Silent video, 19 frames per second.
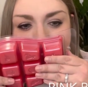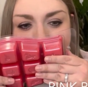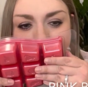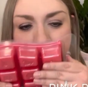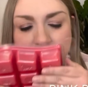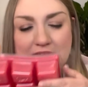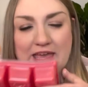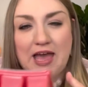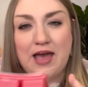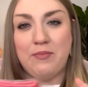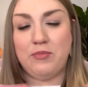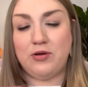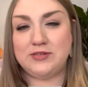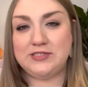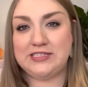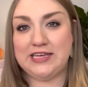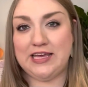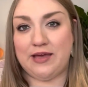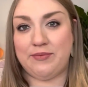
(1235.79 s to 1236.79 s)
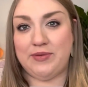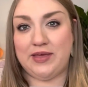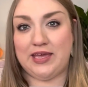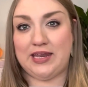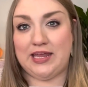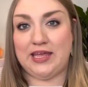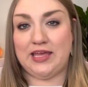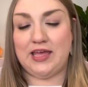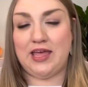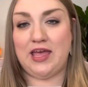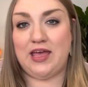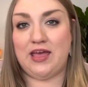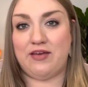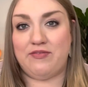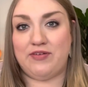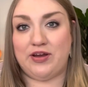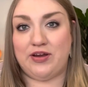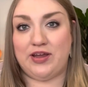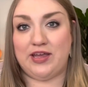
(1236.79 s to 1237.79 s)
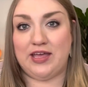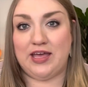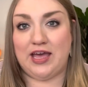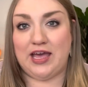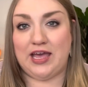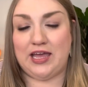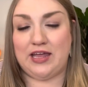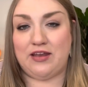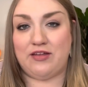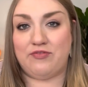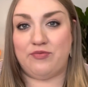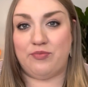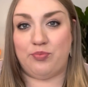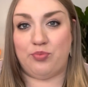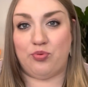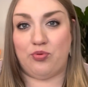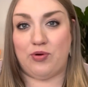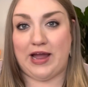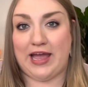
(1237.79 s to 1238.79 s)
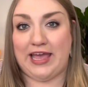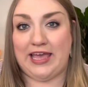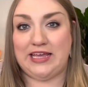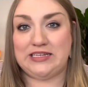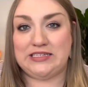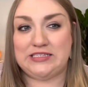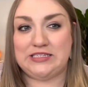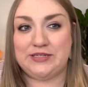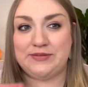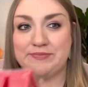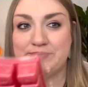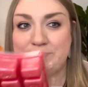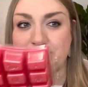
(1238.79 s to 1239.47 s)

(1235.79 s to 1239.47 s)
But yeah, mostly I'm getting a very kind of bright,